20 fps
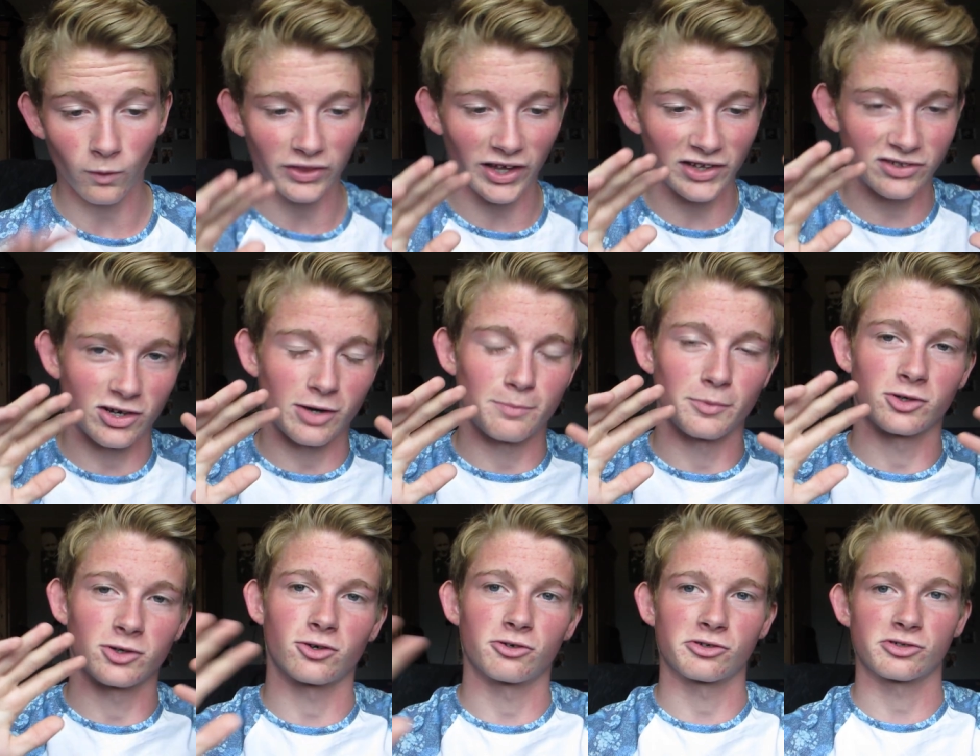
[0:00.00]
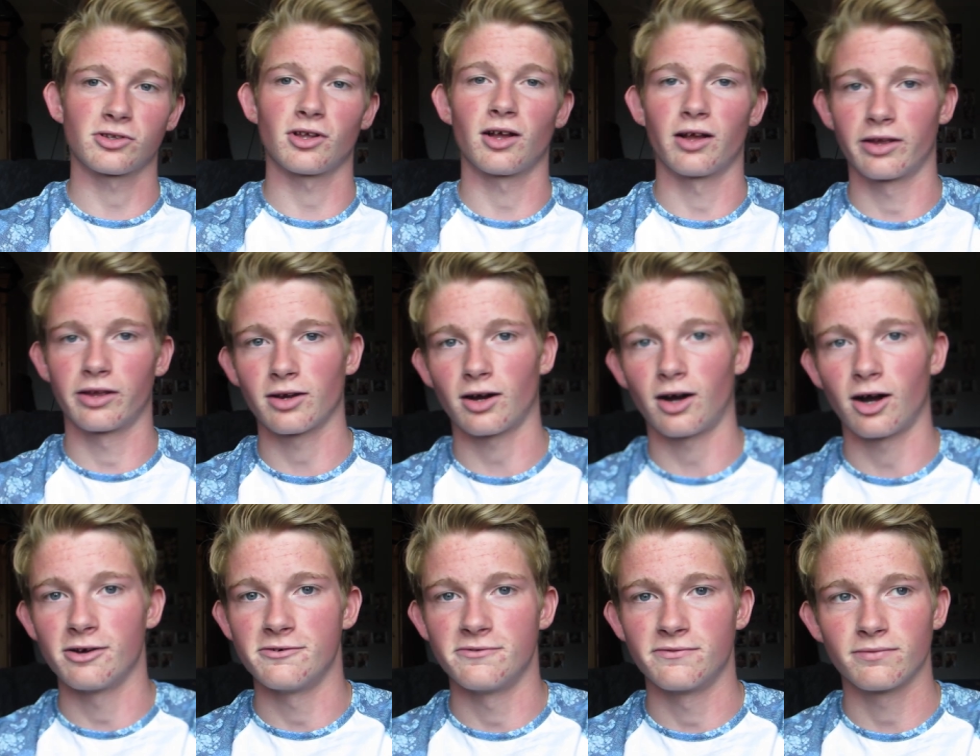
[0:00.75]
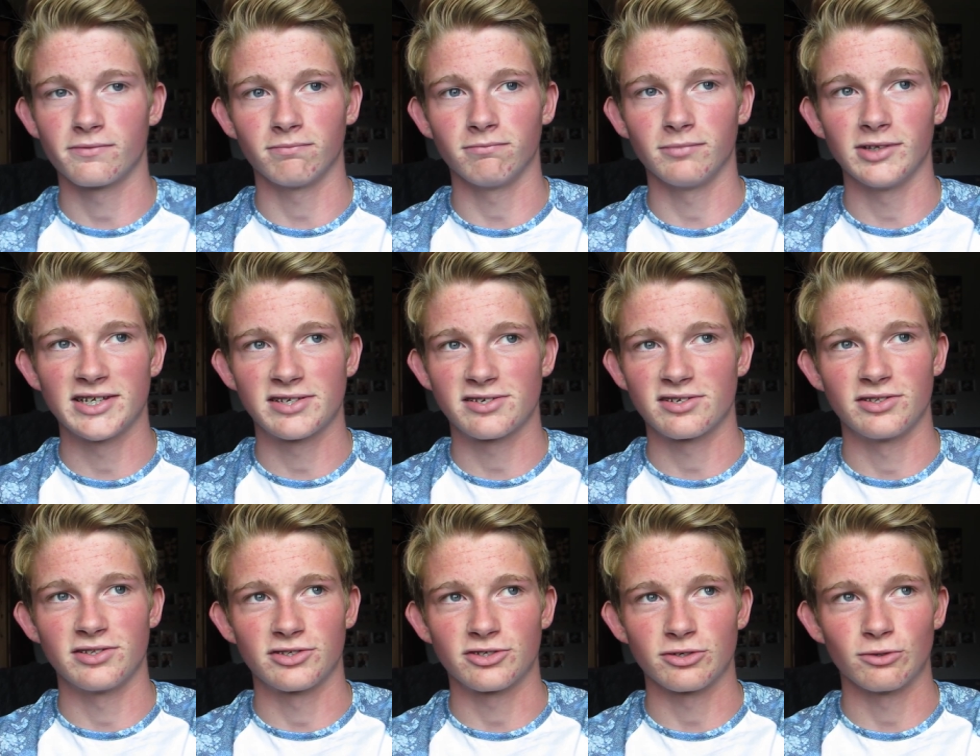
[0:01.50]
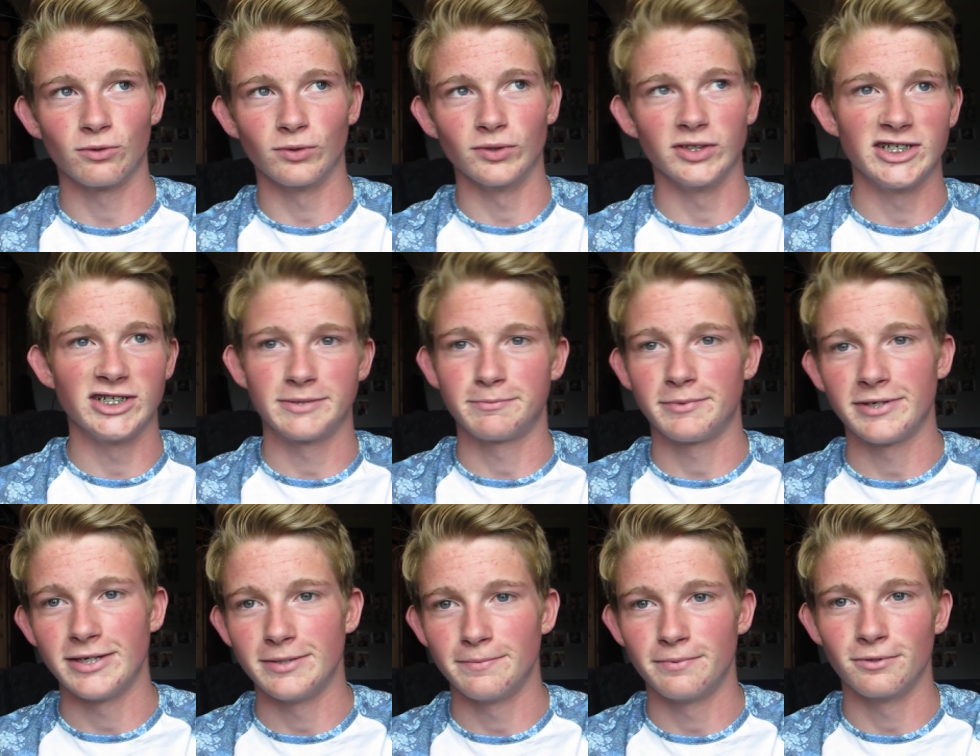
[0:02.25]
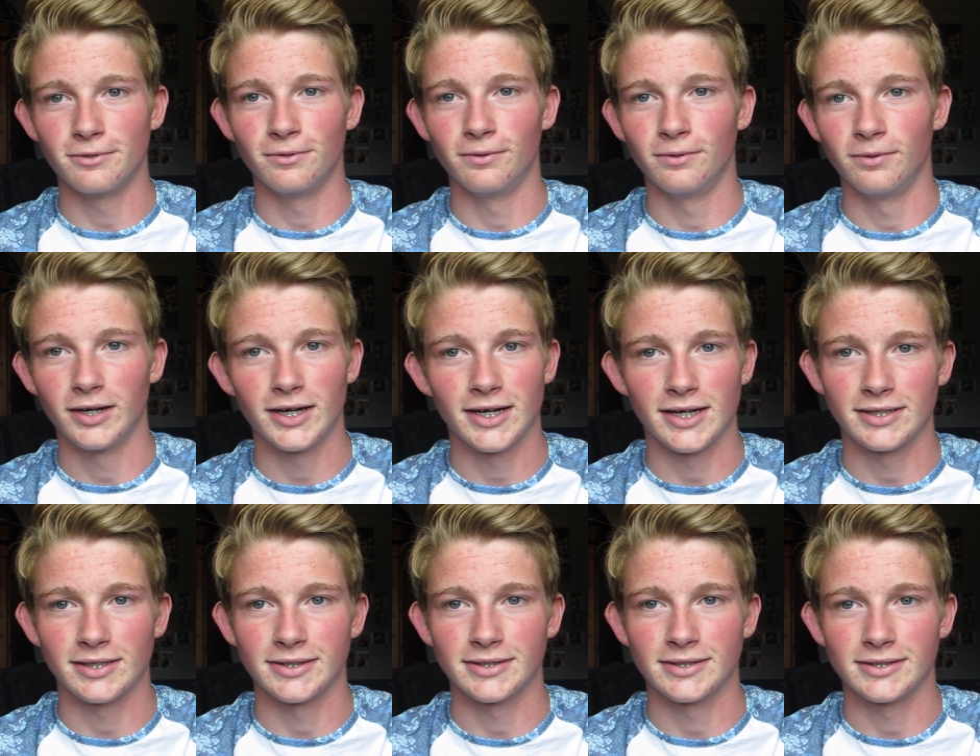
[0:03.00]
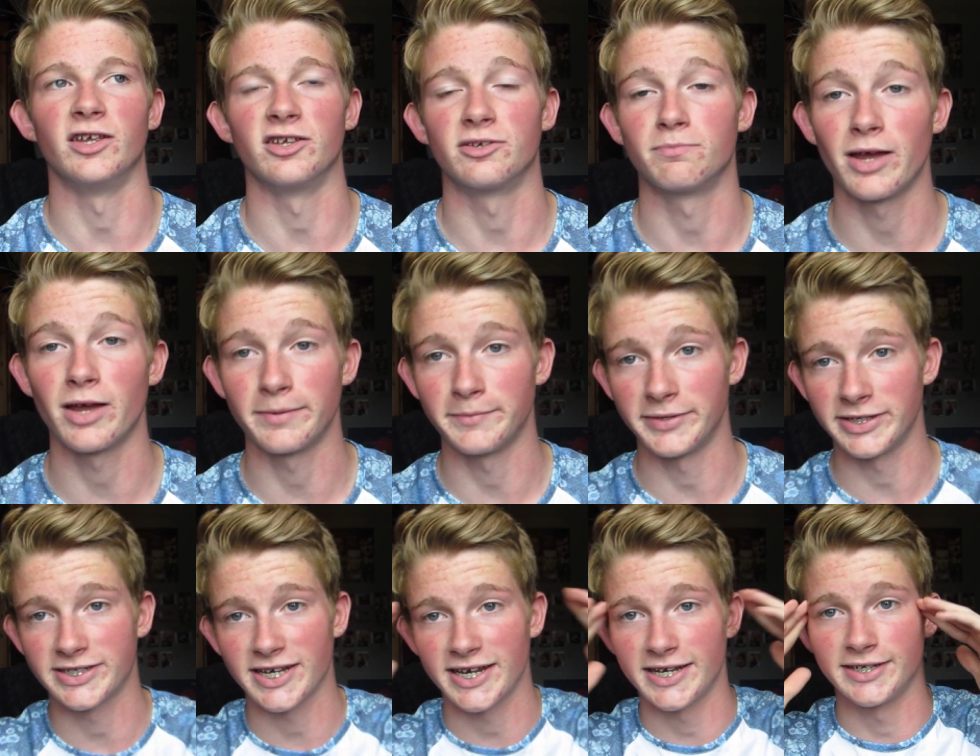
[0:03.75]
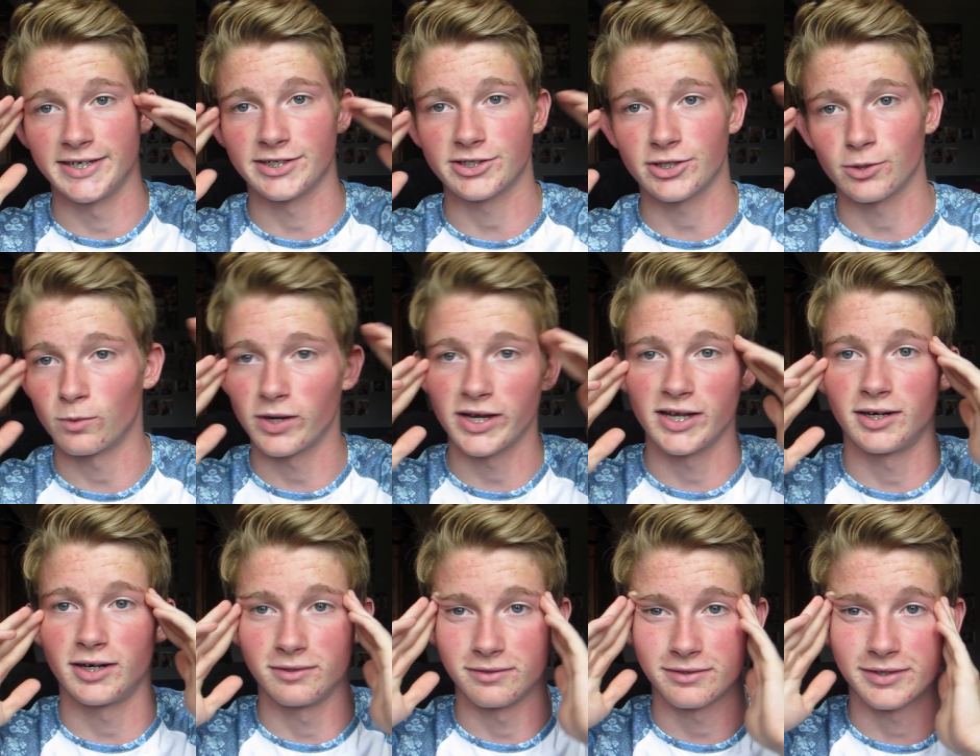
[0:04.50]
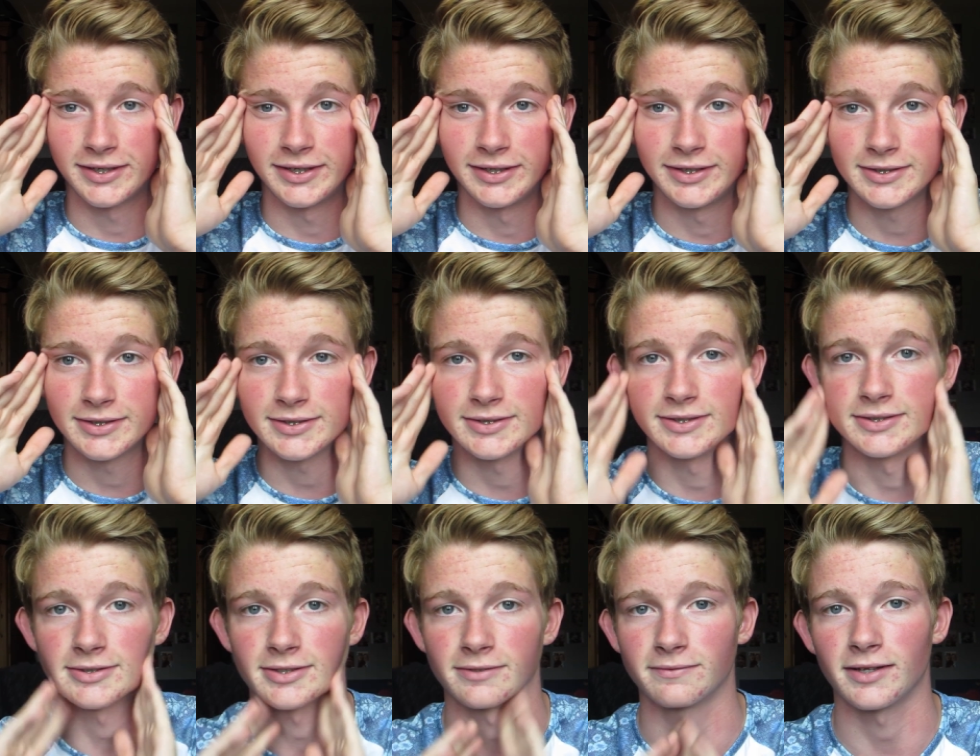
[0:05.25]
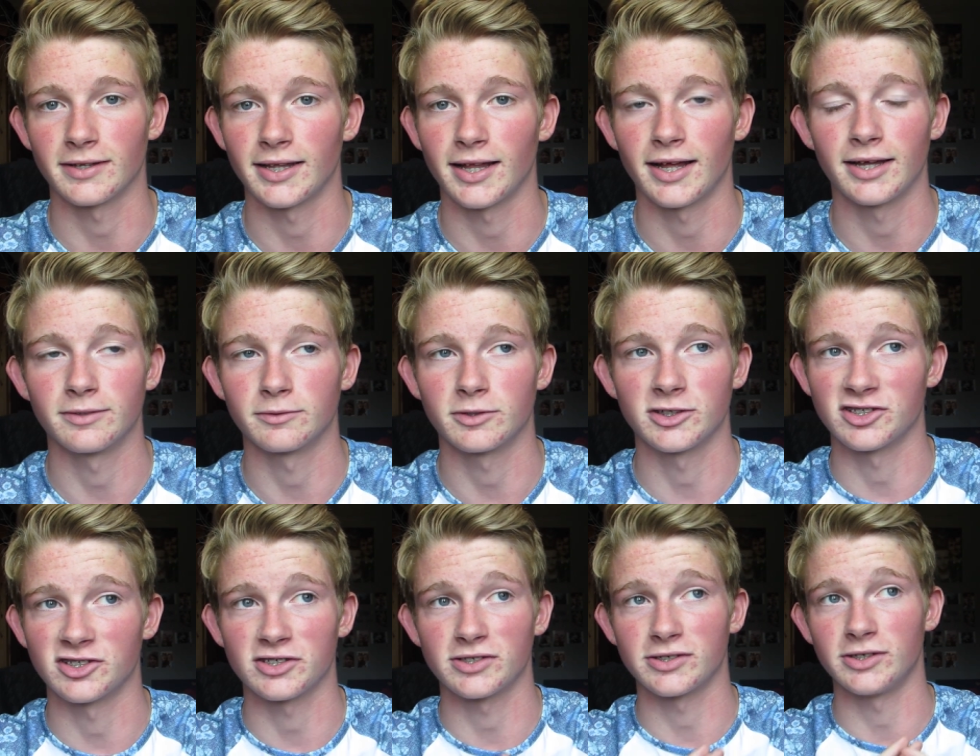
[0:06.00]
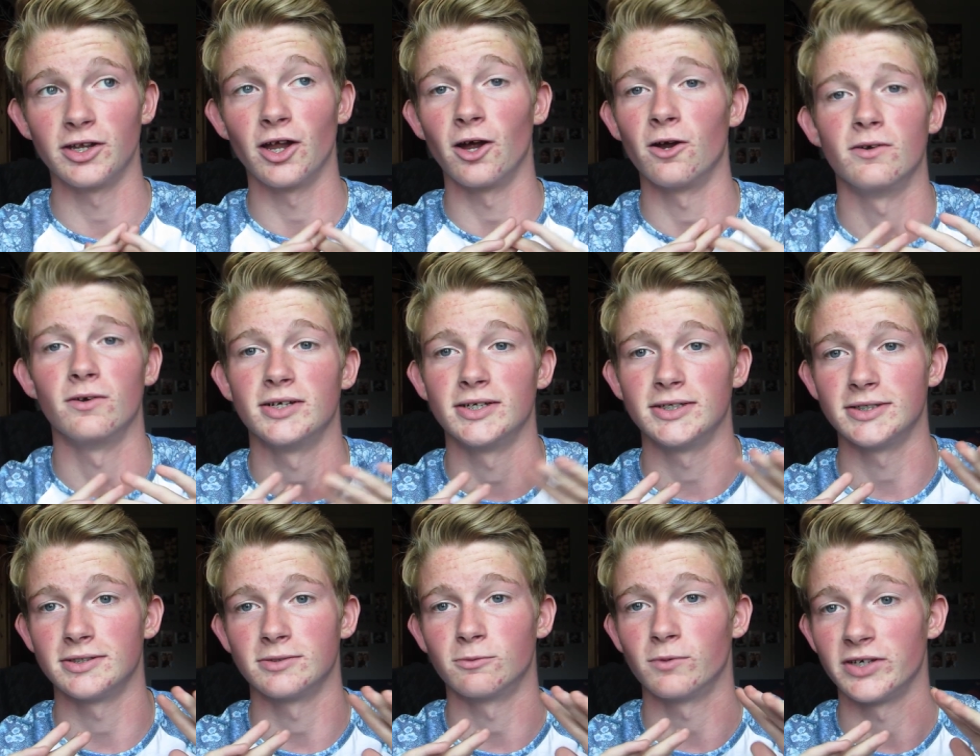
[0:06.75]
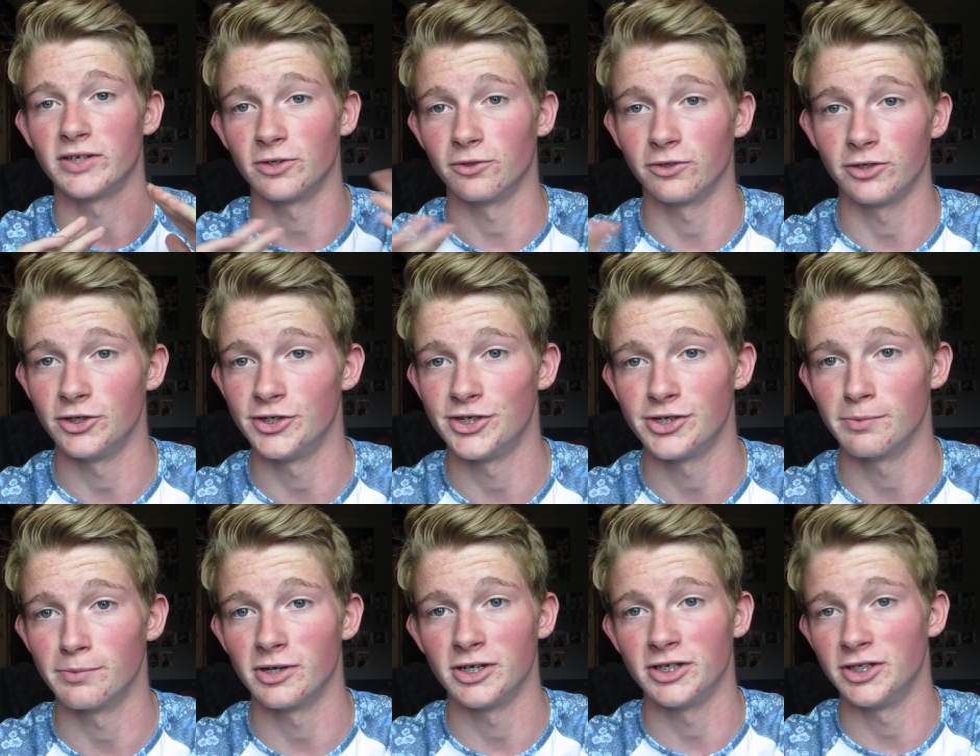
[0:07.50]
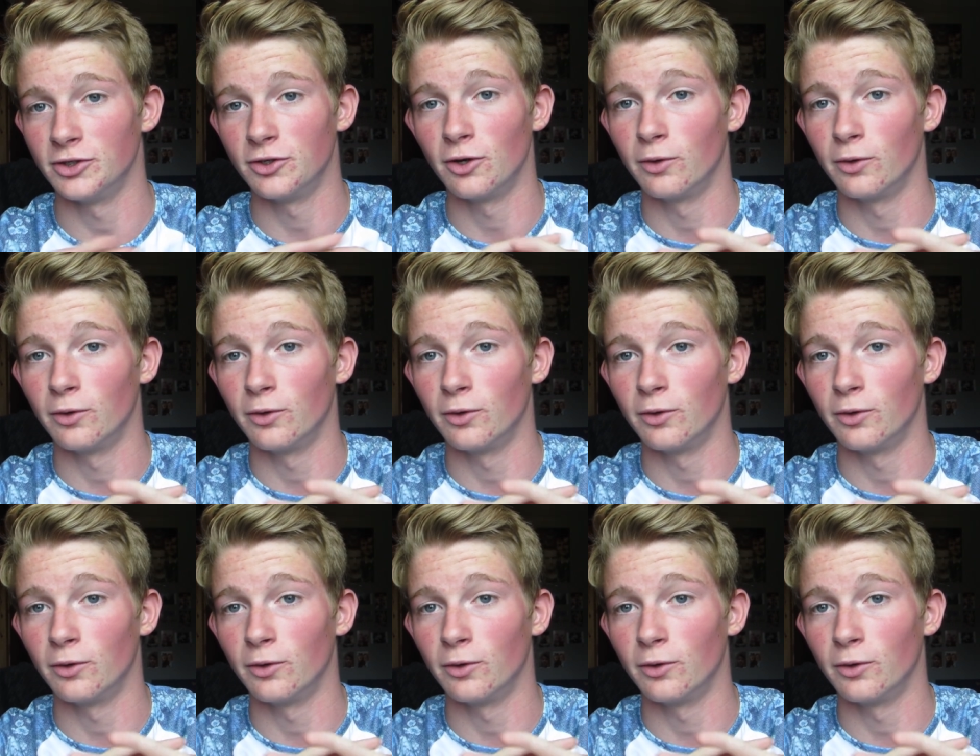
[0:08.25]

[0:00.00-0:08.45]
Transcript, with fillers: want that to come across like I've listened to all these people and it's made me change the way I think and stuff like that because, you know, when you're a YouTuber, you